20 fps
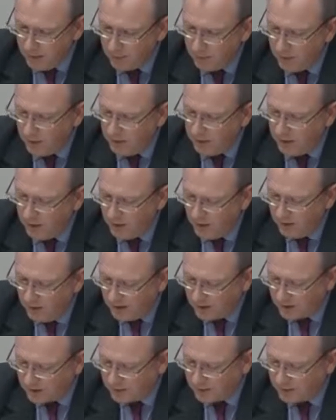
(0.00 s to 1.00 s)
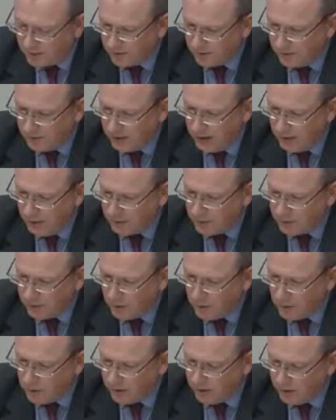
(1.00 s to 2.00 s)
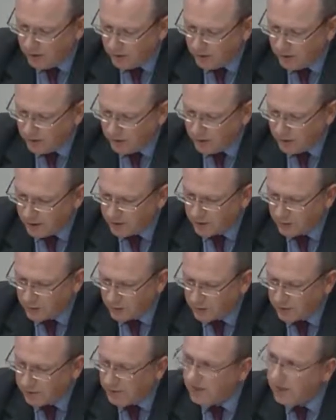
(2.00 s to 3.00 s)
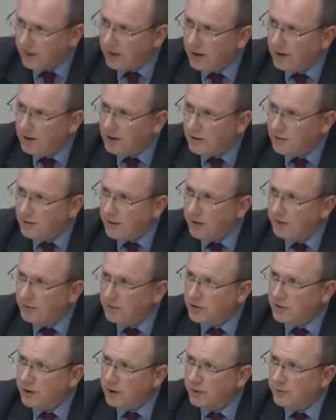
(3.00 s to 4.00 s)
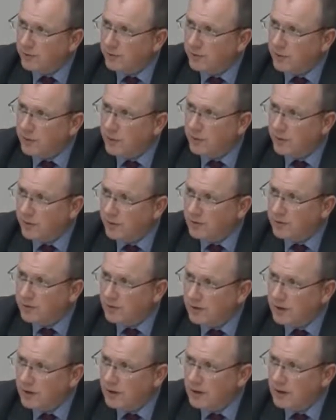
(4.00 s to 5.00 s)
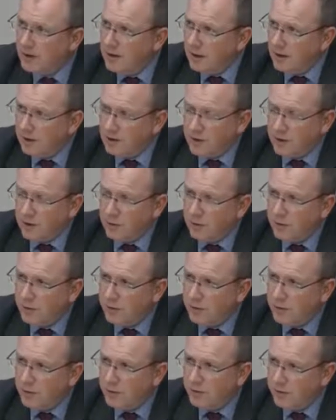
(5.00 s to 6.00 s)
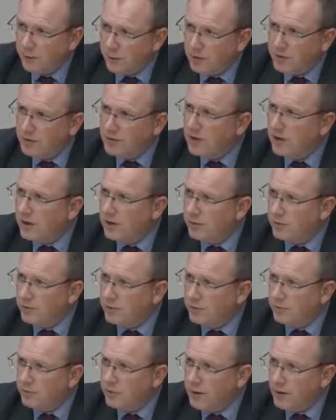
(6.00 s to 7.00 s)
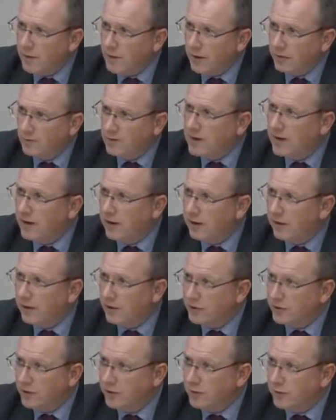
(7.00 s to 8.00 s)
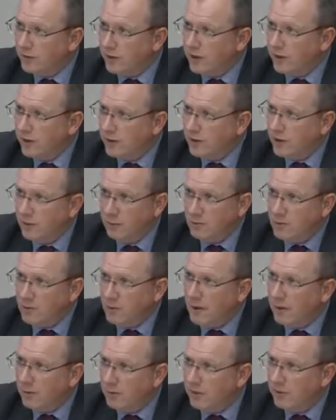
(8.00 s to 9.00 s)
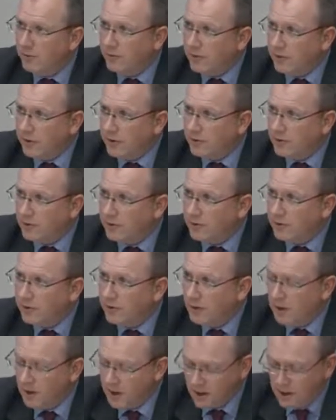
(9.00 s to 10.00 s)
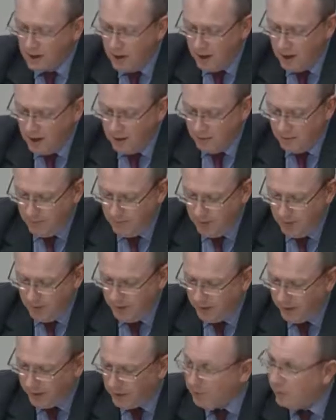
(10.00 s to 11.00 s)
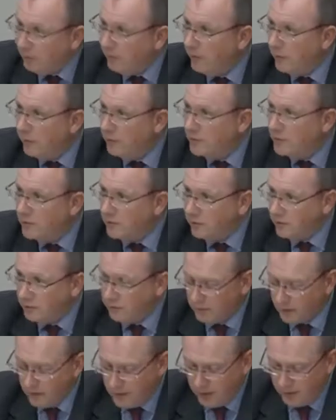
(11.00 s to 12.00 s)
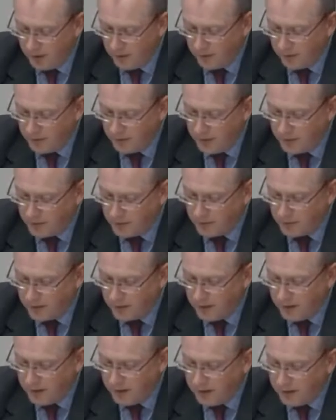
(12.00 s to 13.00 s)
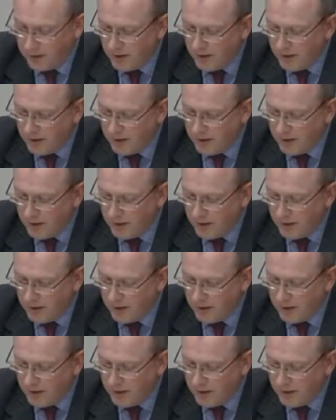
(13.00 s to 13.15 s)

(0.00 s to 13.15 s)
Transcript: Really, our last capital market interaction was under the guise of Irish Life and Permanent. And so the first stage was really about telling our story. It was about introductions. I can confirm to the deputy that